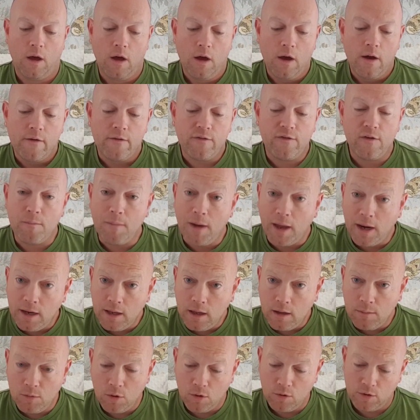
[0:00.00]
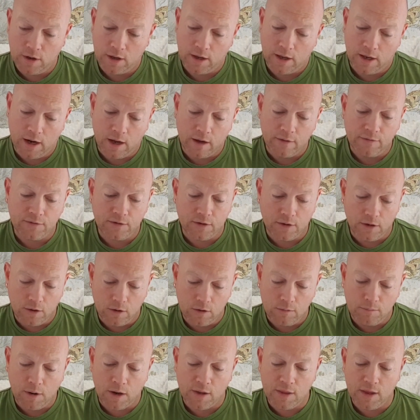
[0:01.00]
For many a morning and
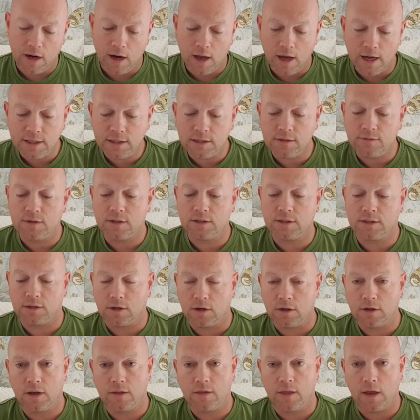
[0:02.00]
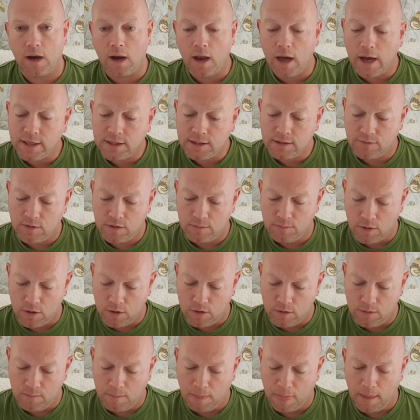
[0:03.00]
afternoon, by the light of the sun and the light of the
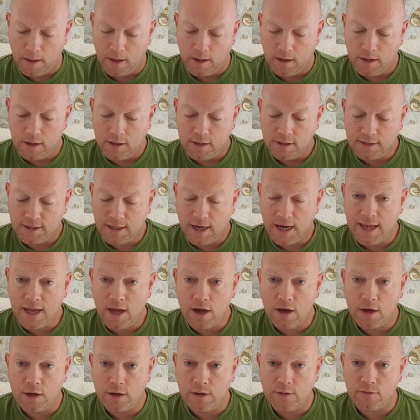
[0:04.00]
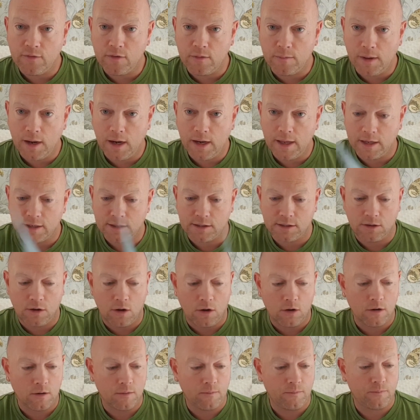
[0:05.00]
moon, till he heard a familiar
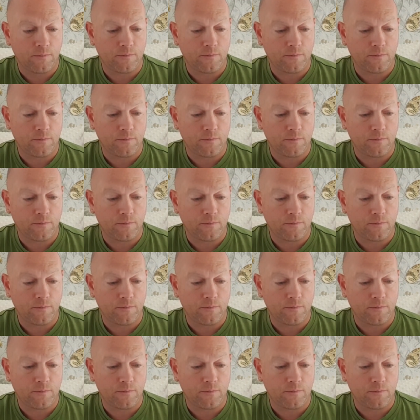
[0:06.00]
song.